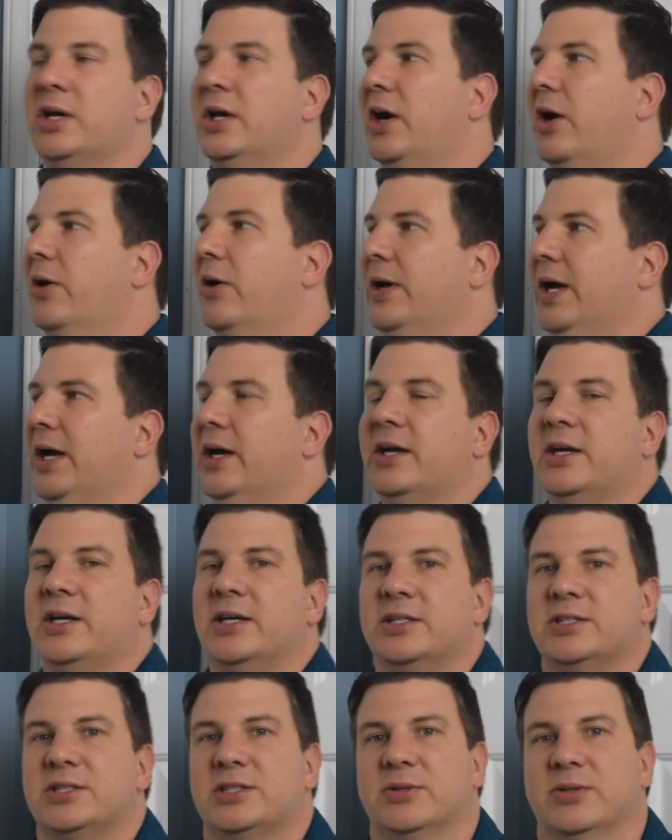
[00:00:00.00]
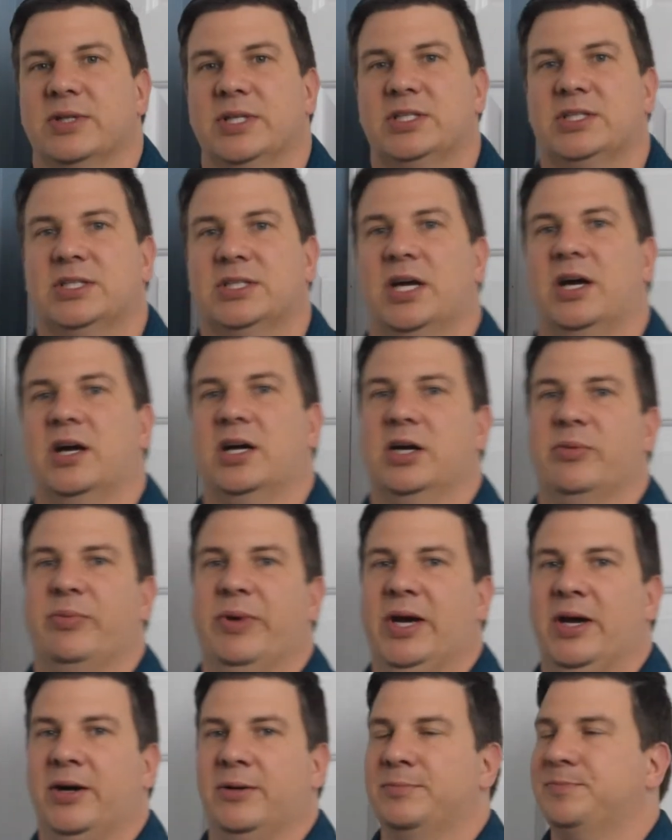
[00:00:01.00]
Okay, so let's talk
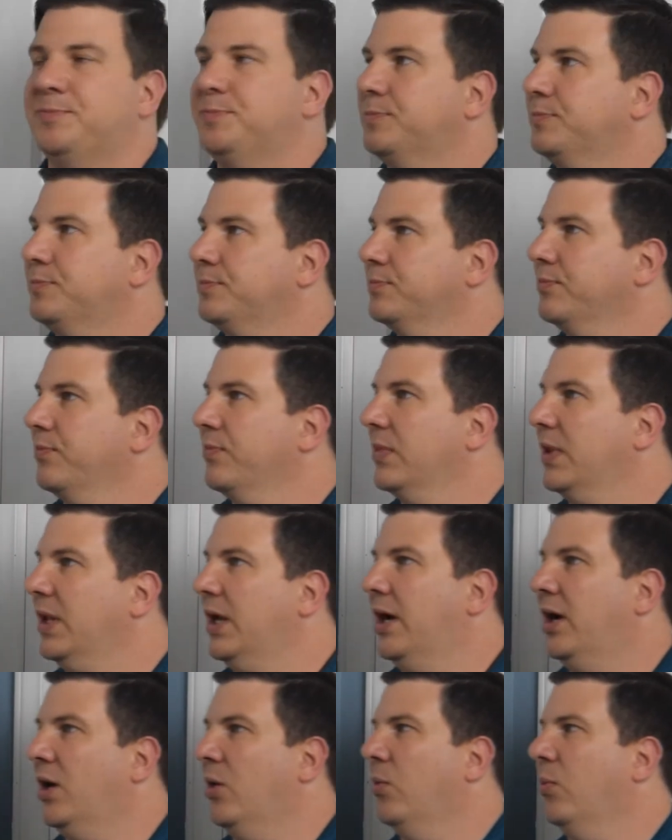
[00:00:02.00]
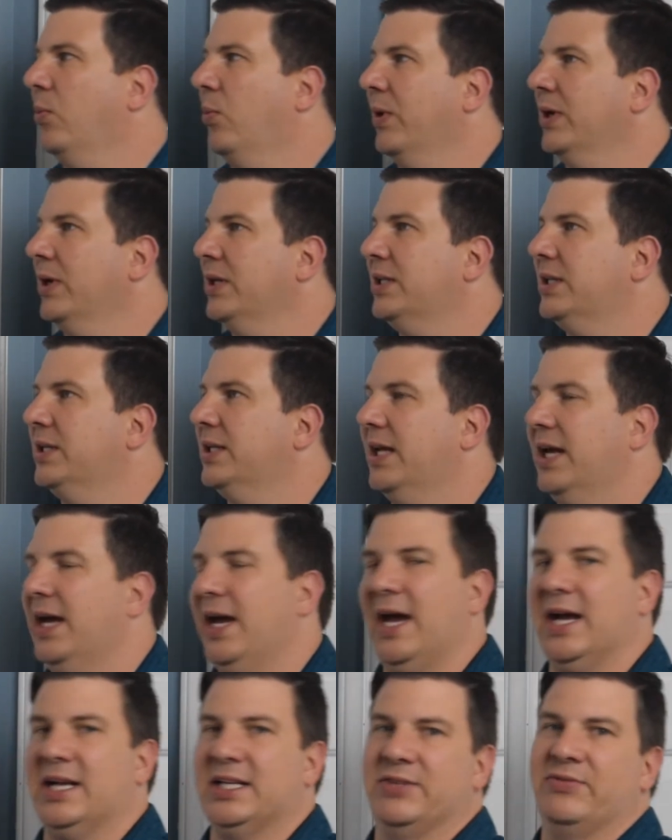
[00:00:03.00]
about what
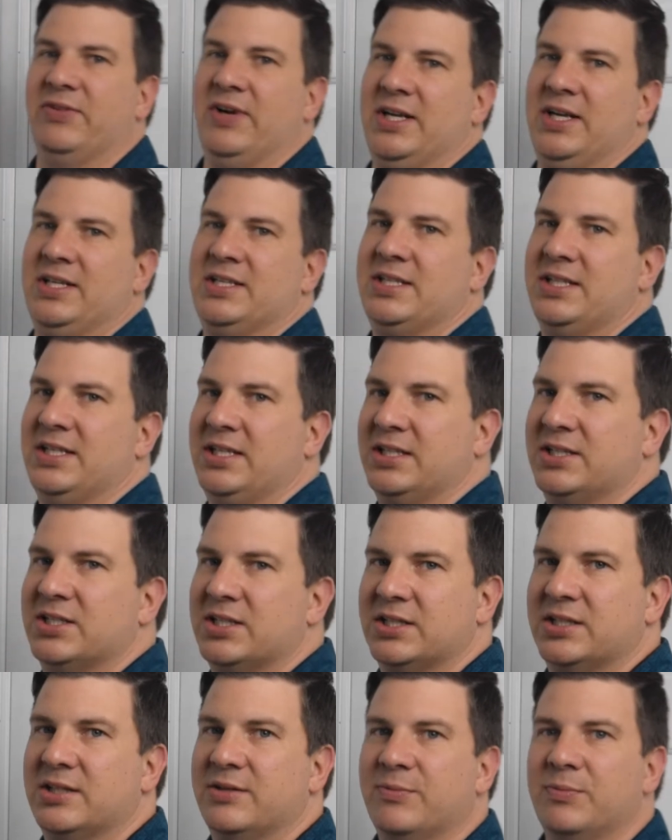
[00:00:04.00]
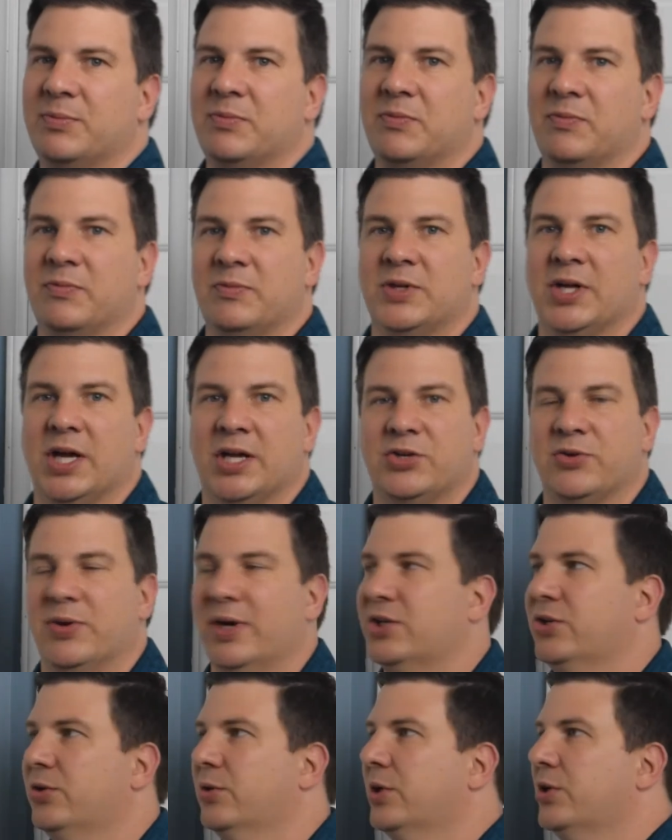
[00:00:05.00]
activates these
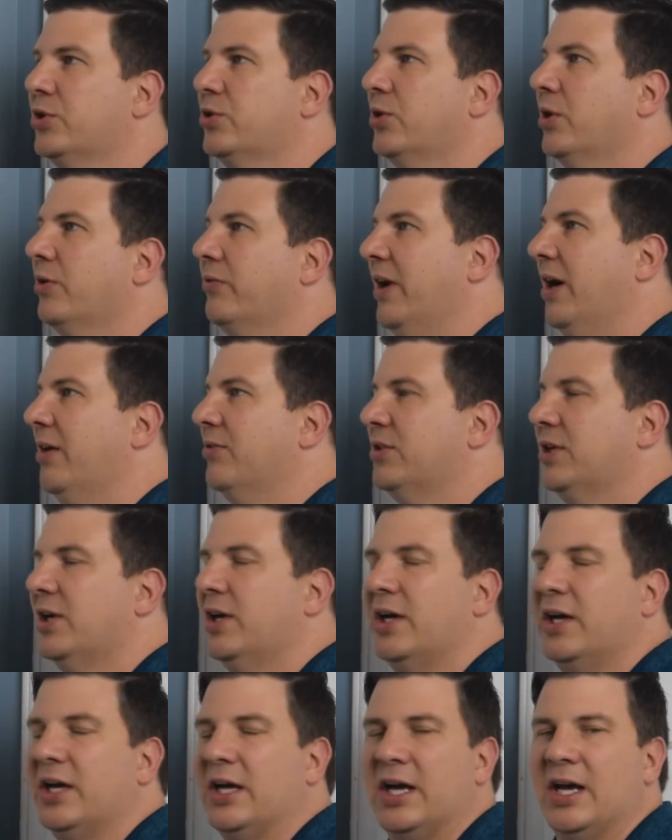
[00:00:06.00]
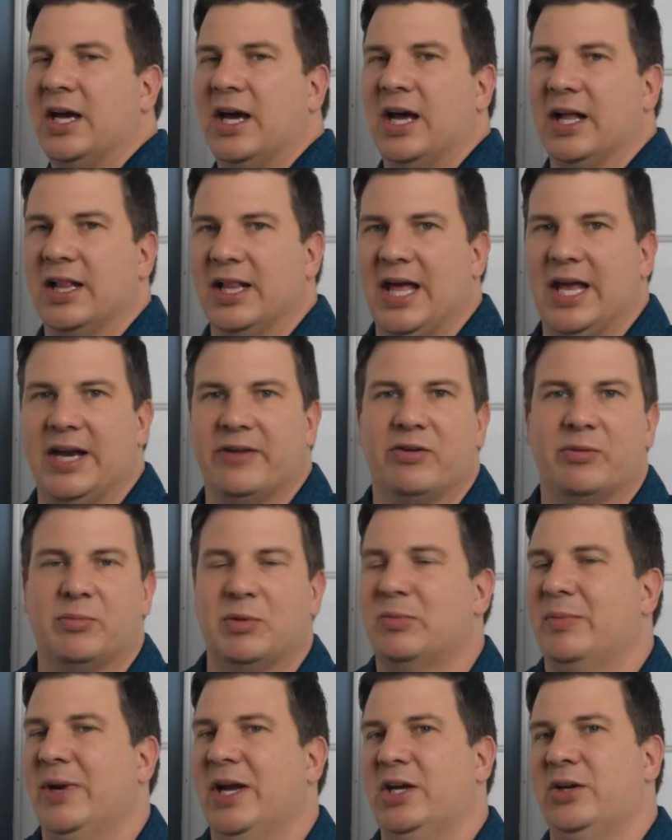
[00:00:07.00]
directional control valves. A lot of them
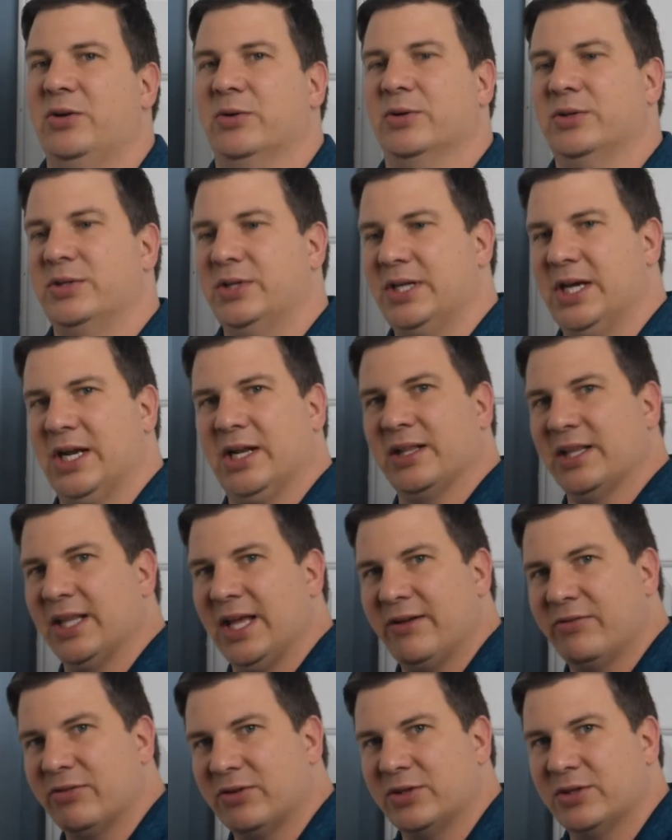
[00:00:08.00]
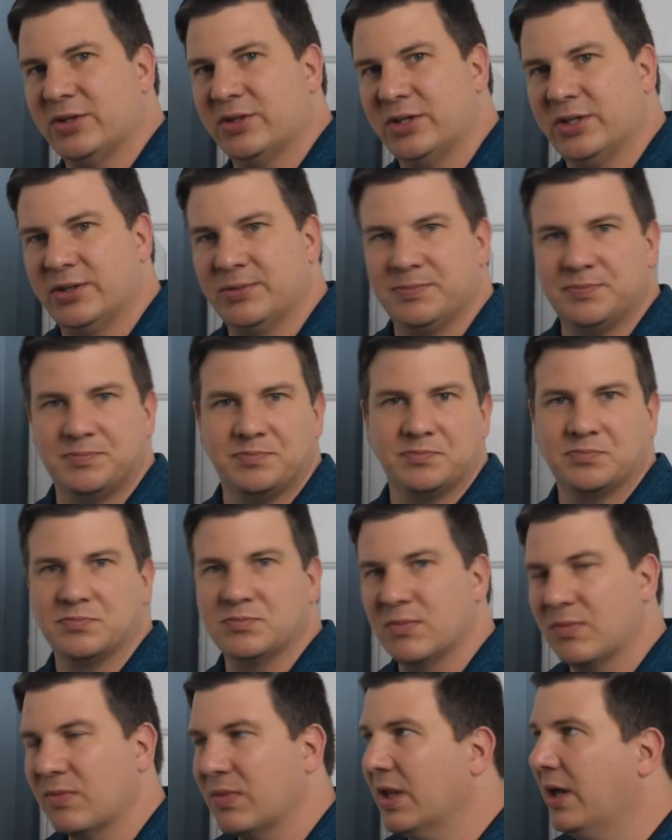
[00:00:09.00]
are manual. You got a lever,
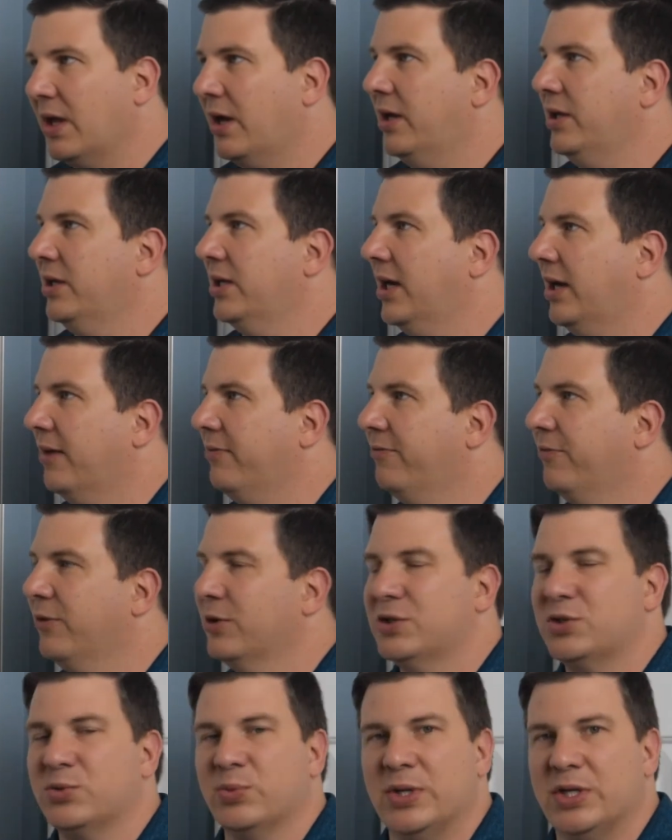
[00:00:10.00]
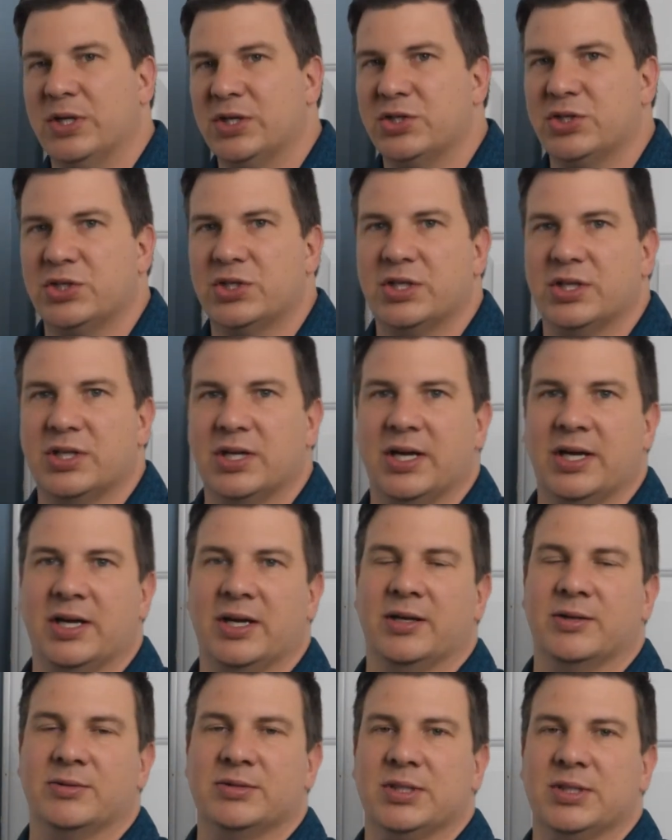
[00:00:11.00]
you got a foot switch,
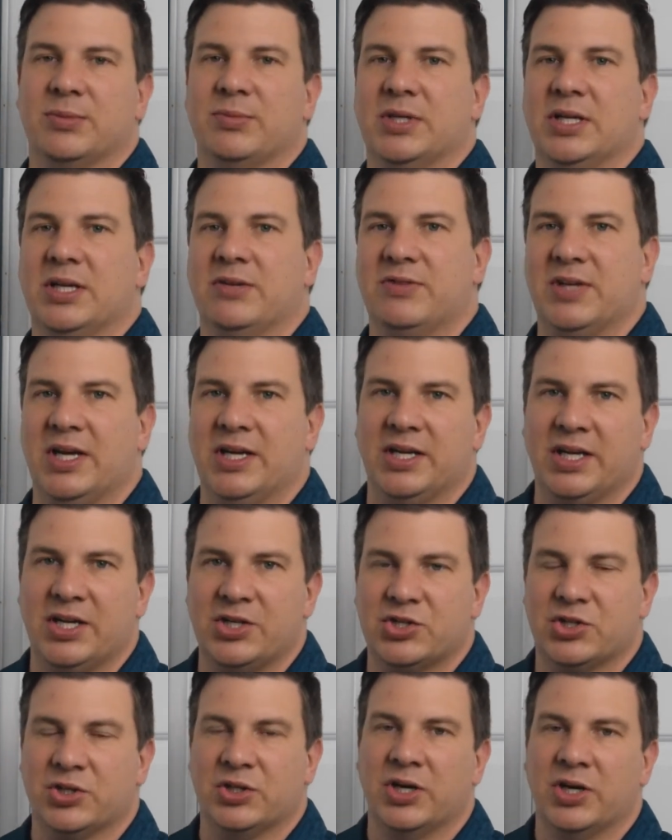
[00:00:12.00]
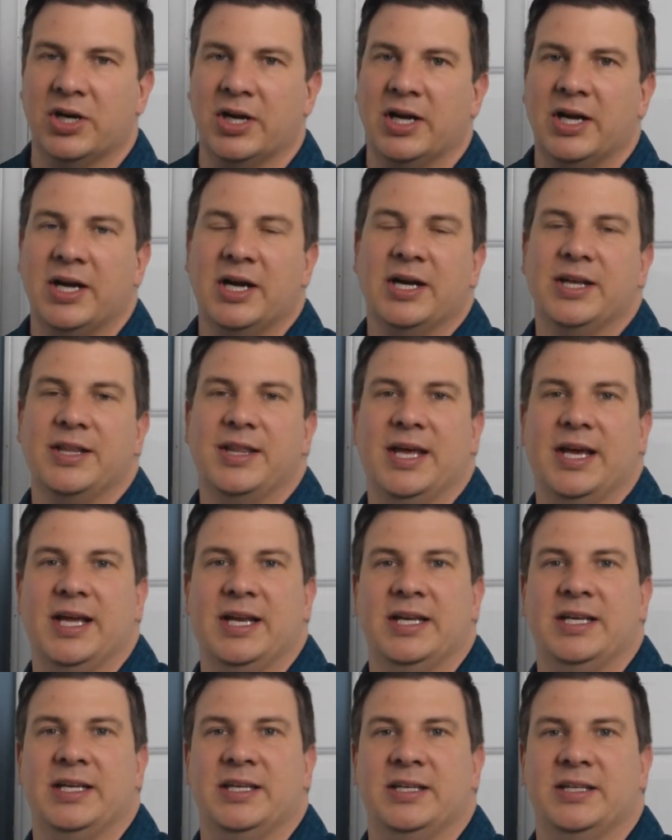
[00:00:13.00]
something of that nature
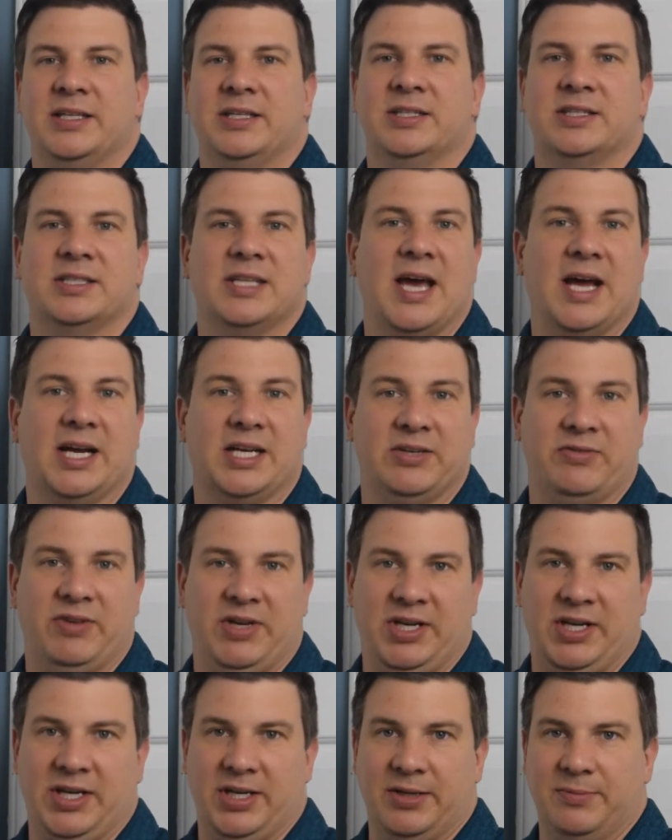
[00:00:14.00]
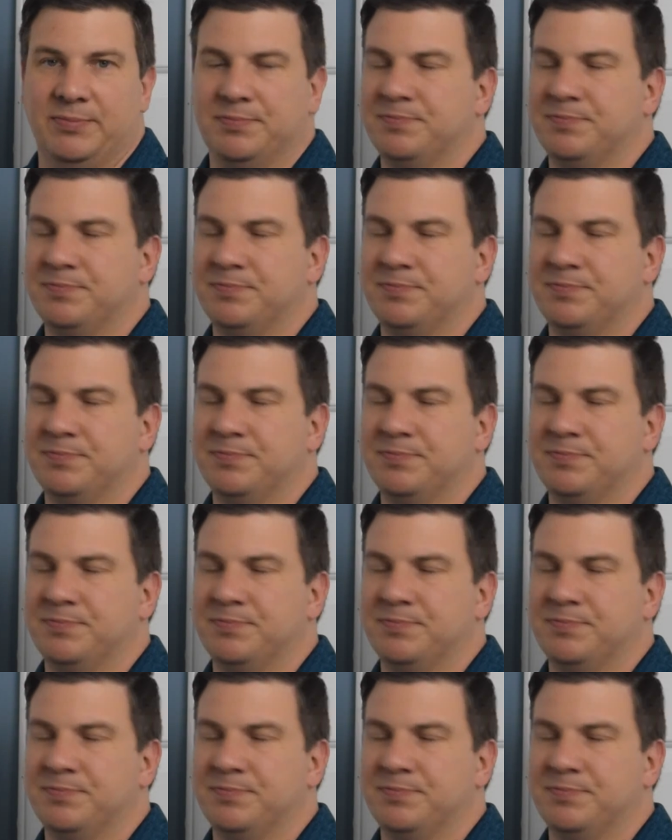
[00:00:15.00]
that is activating it.